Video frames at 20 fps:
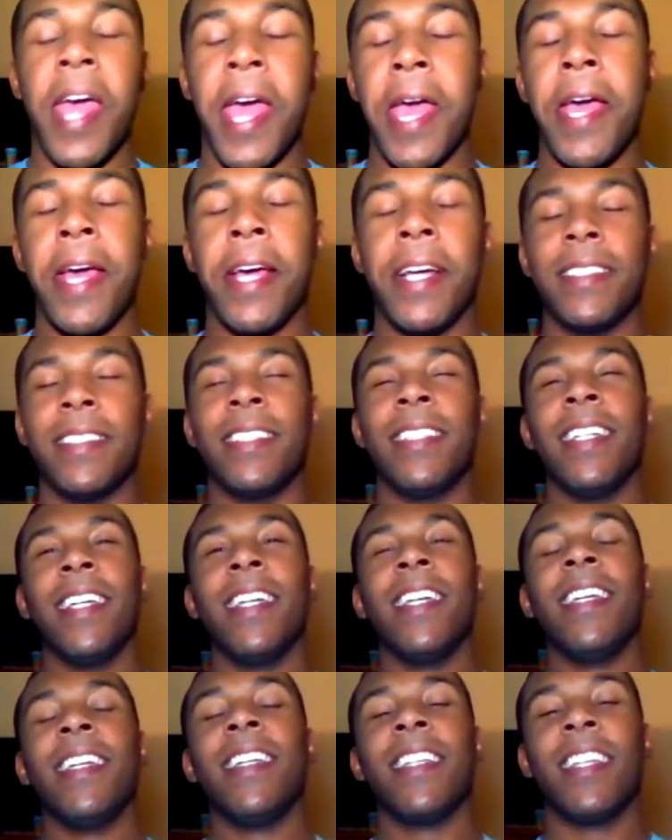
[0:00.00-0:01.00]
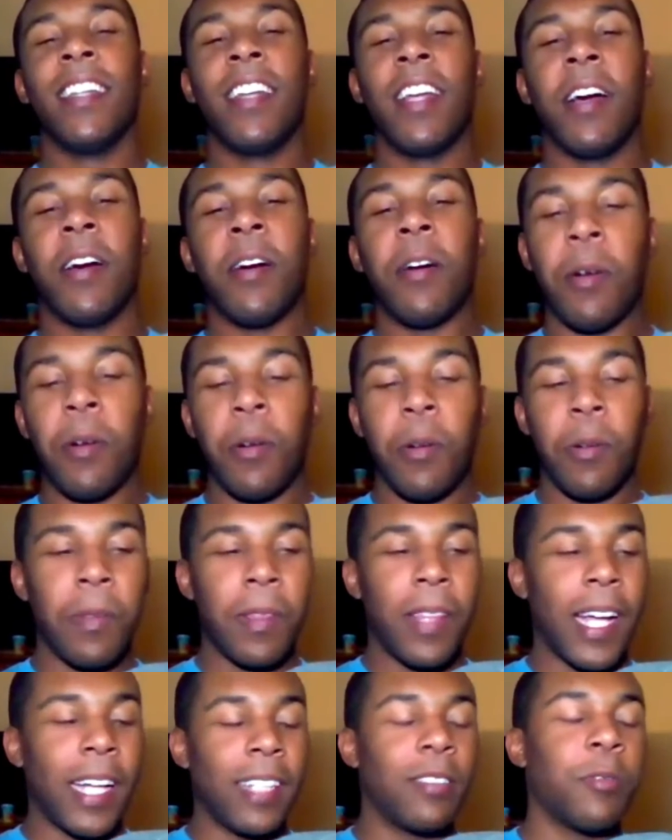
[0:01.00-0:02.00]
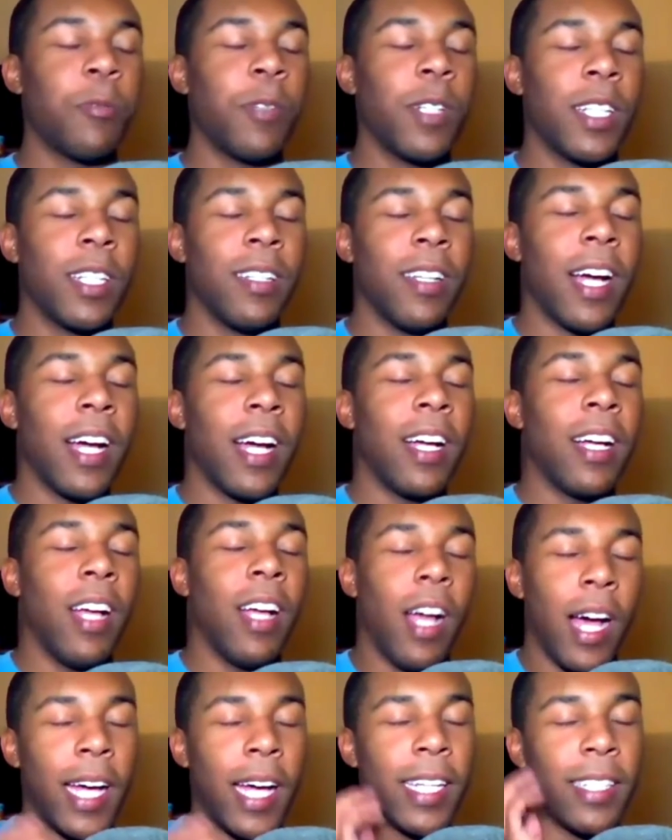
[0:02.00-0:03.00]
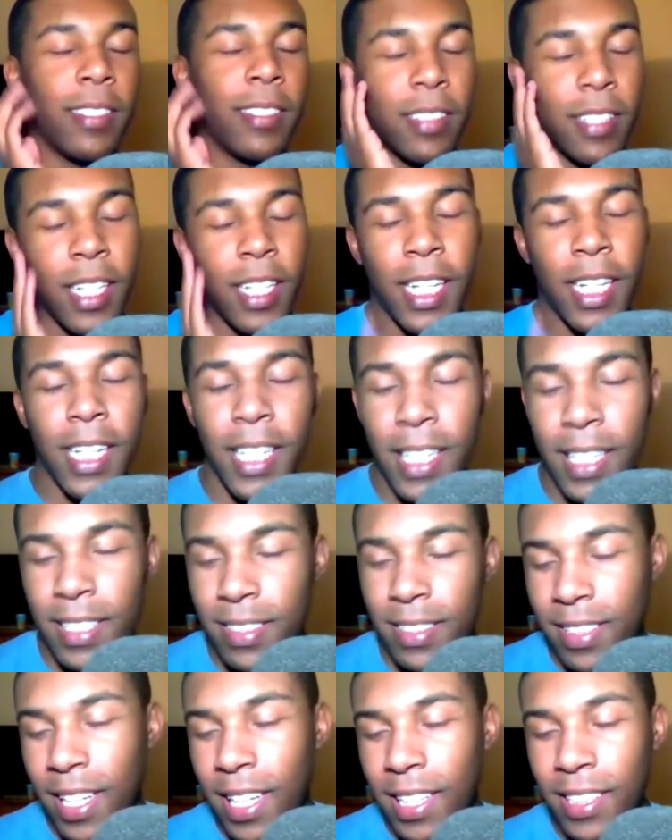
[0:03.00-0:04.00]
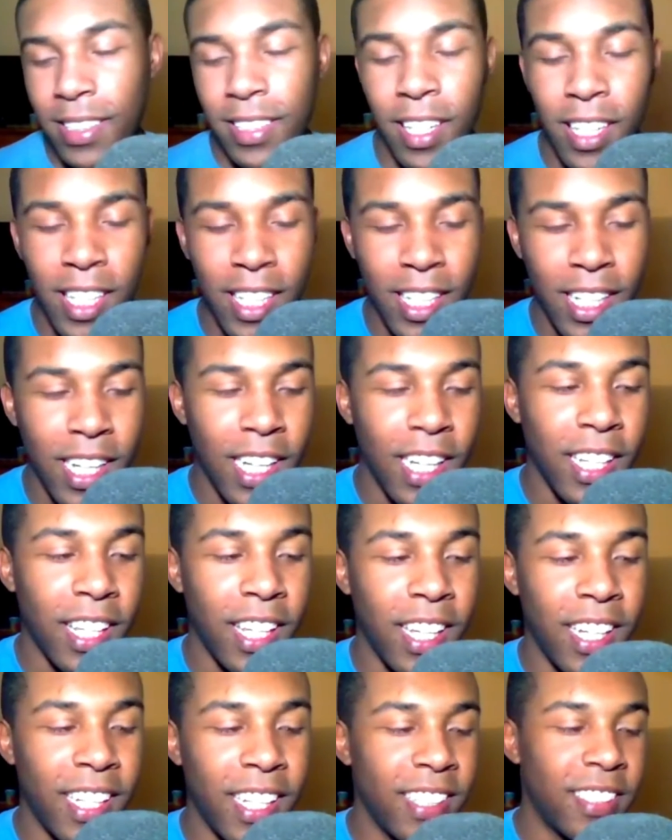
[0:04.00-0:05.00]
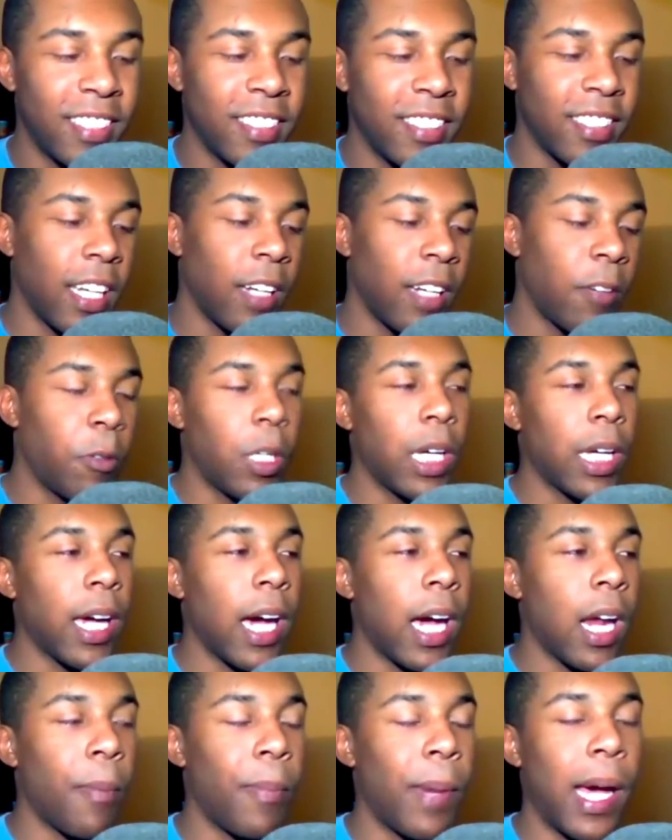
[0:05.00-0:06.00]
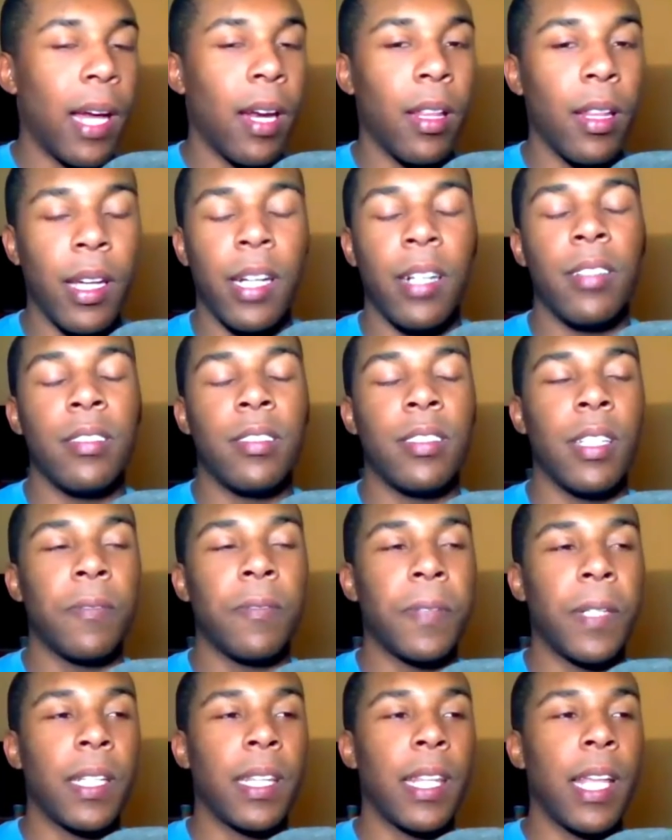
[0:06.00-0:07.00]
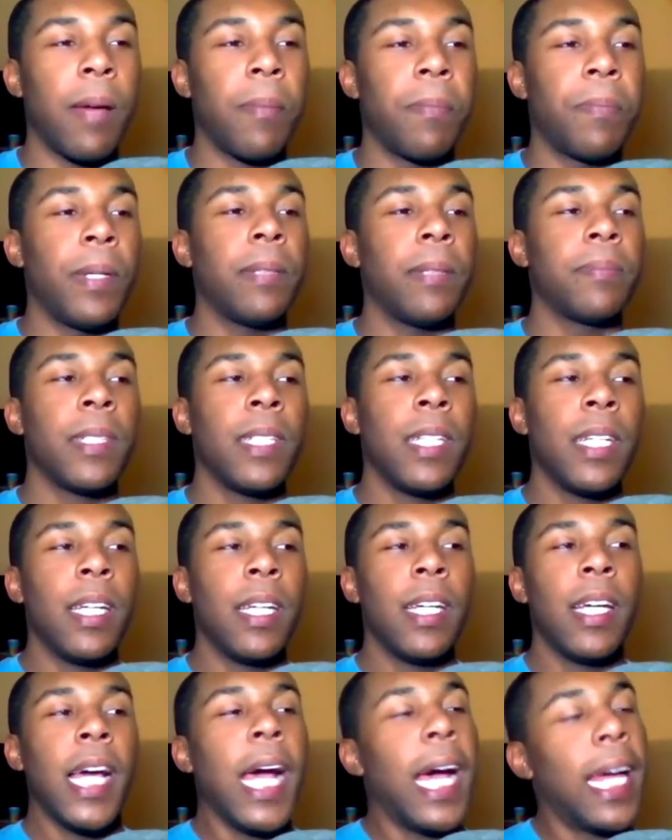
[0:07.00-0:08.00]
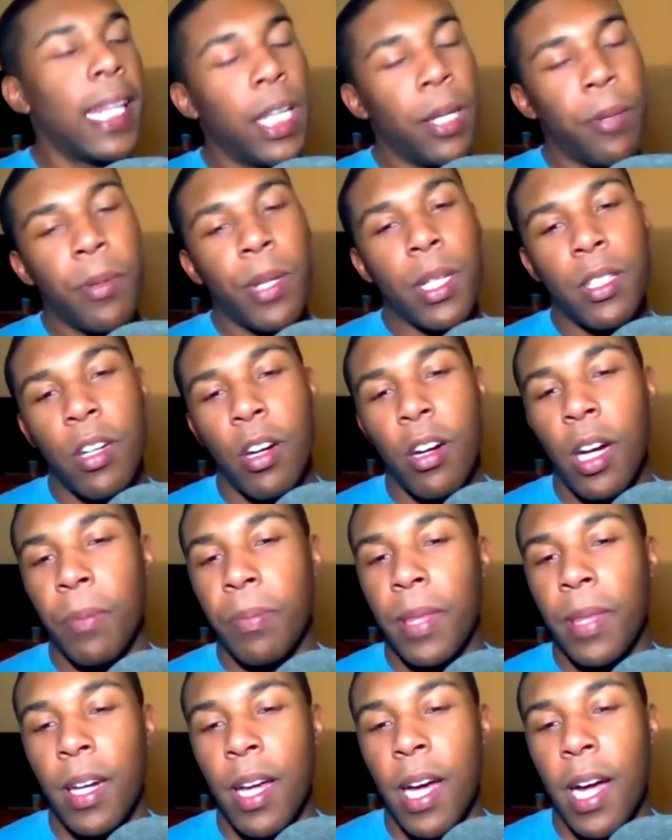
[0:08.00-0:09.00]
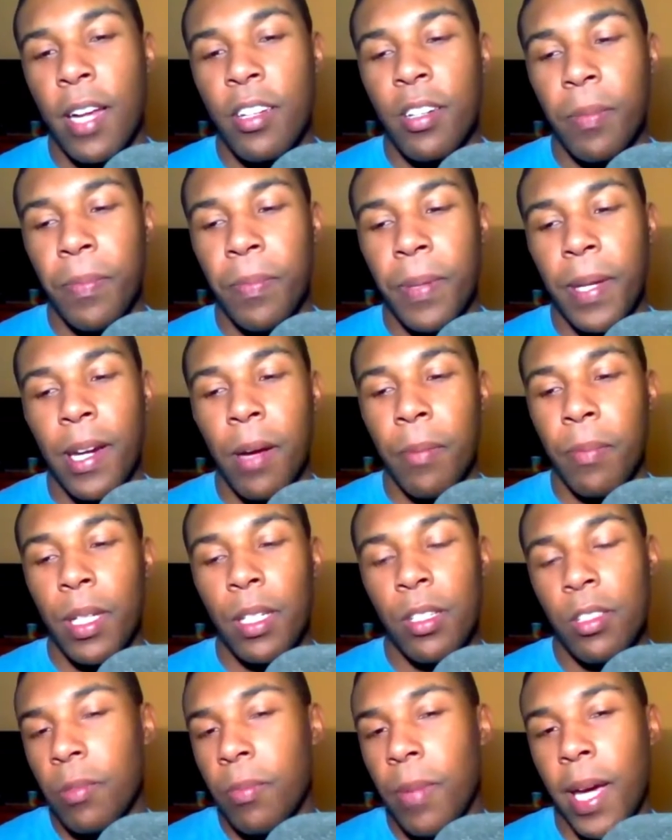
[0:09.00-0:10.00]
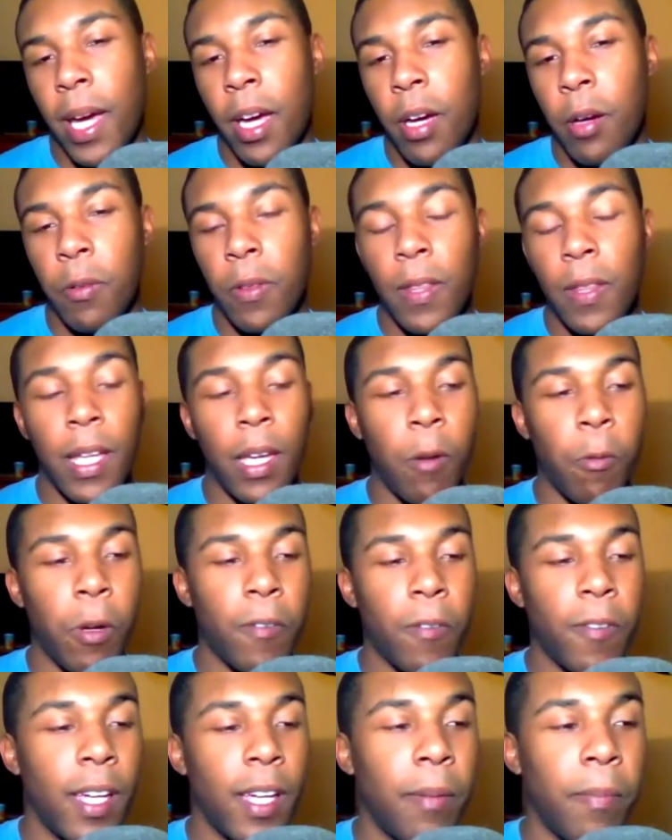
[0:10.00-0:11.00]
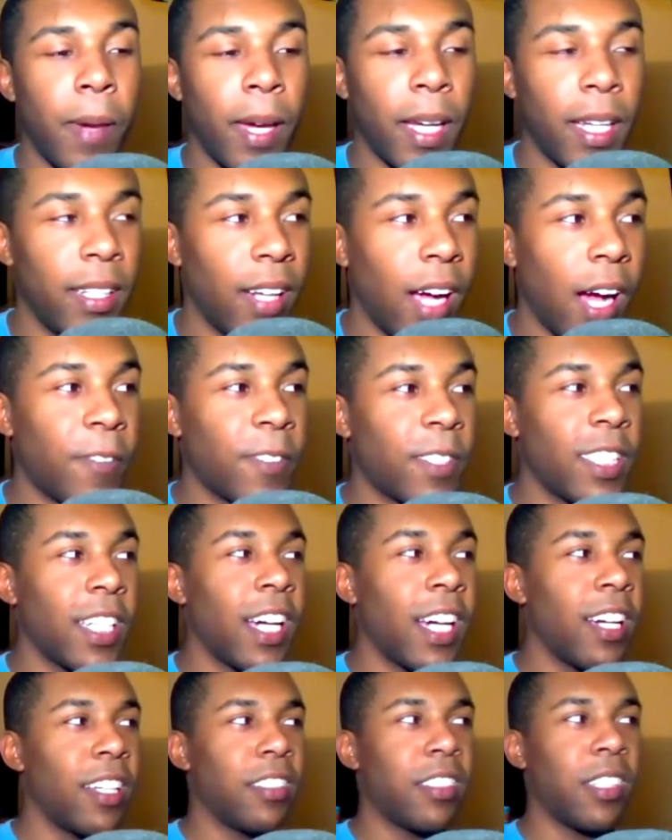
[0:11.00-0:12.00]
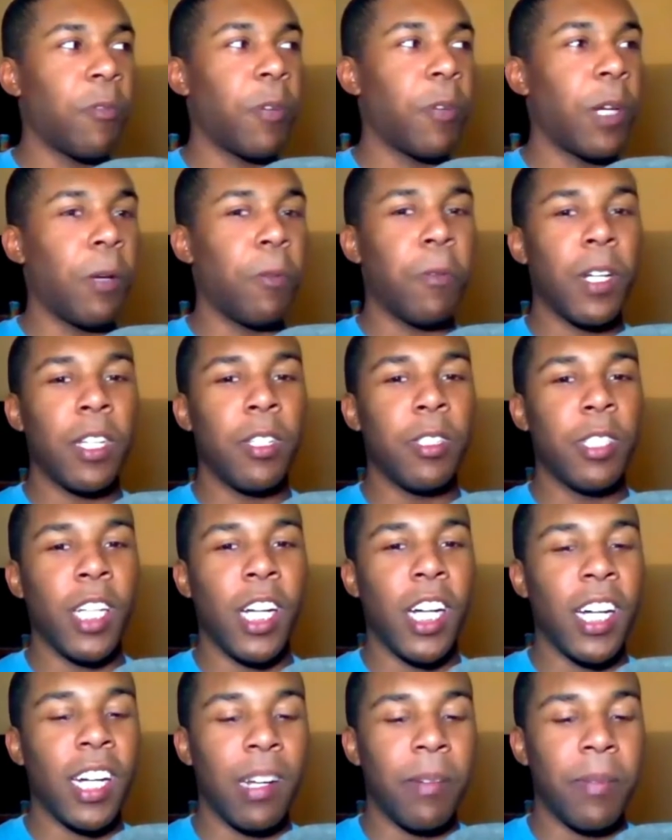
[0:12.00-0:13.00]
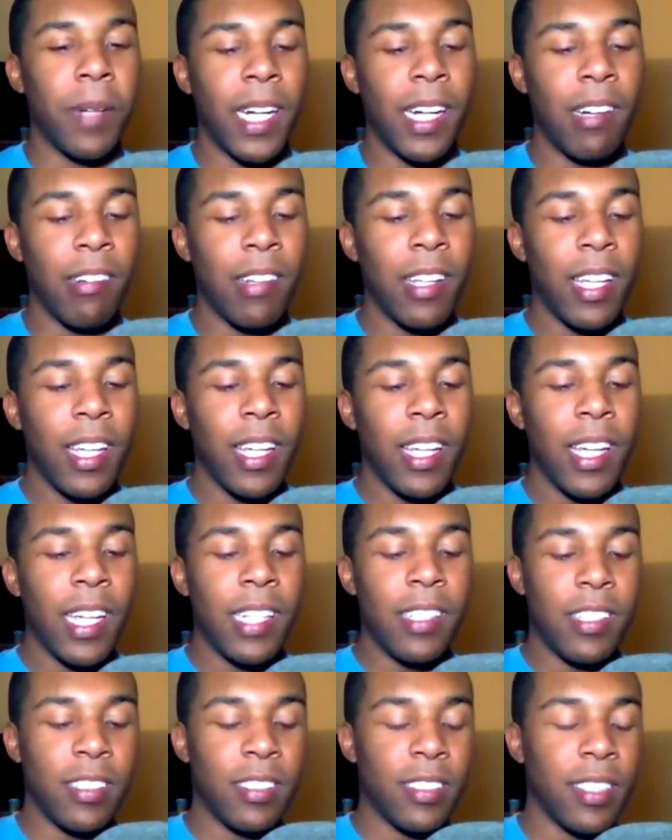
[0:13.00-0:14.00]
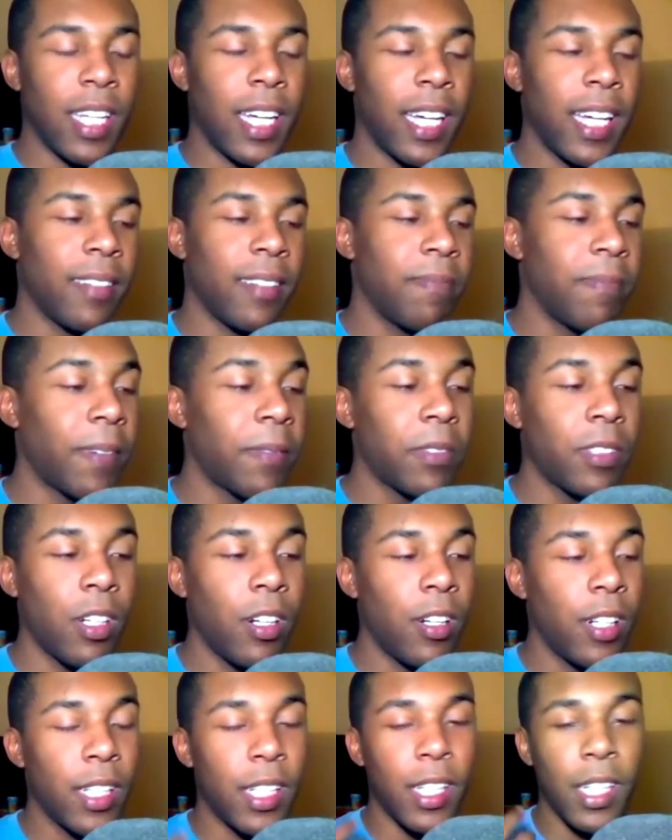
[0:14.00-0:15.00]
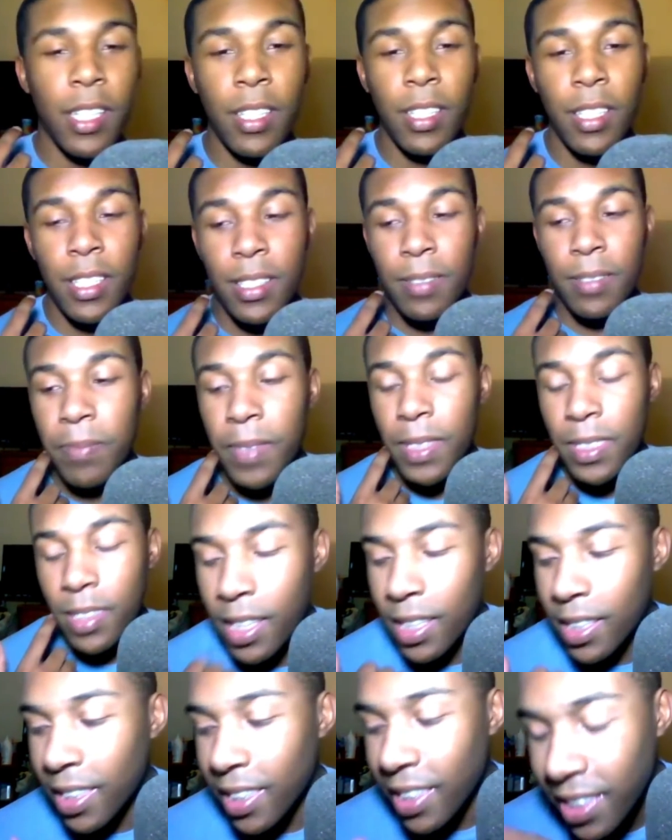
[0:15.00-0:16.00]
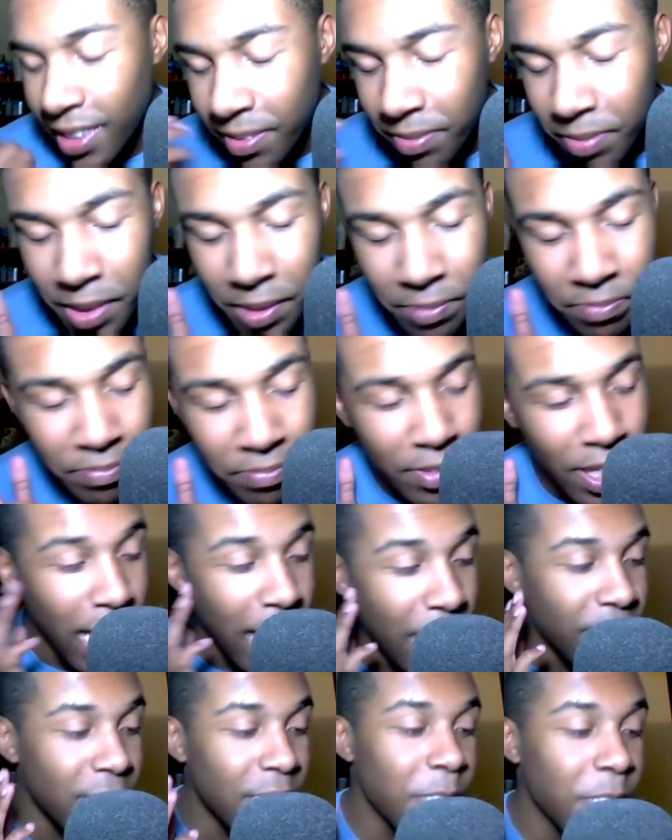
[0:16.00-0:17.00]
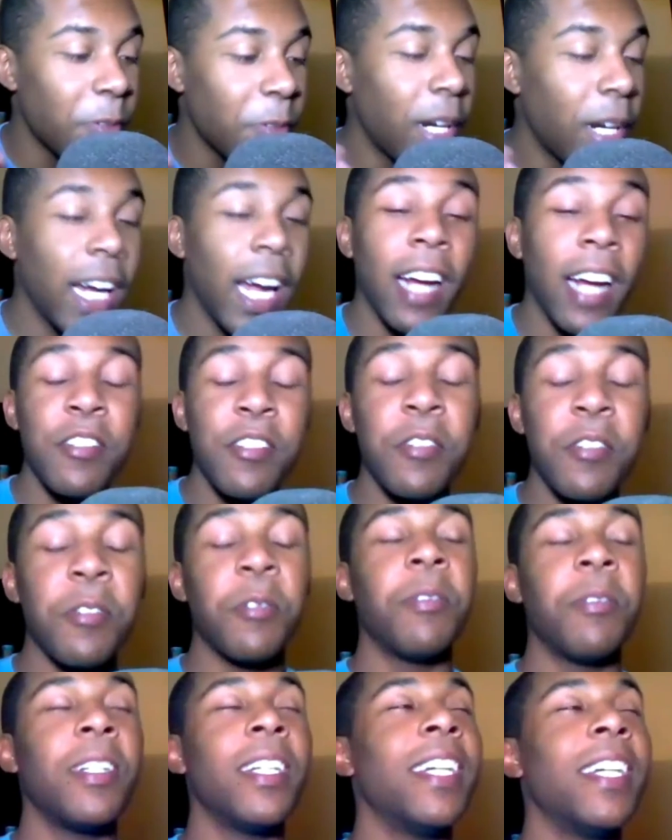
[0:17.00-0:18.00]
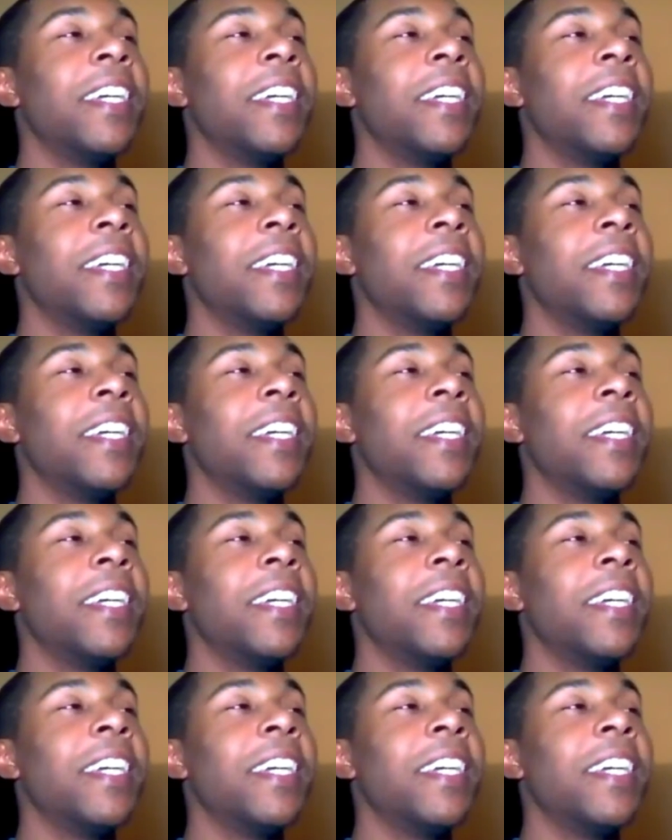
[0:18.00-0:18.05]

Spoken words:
And, you know, that's when Hayasaka is like talking to Kaguya, and she's like, well, I got him out of there and stuff like that, but I think I'm going to turn up the notch a bit. I'm going to do my own thing with him. And obviously Kaguya's like, wait, what are you talking about? And she's like, I'm sorry, Kaguya, Miss Kaguya, but I have to do what I got to do.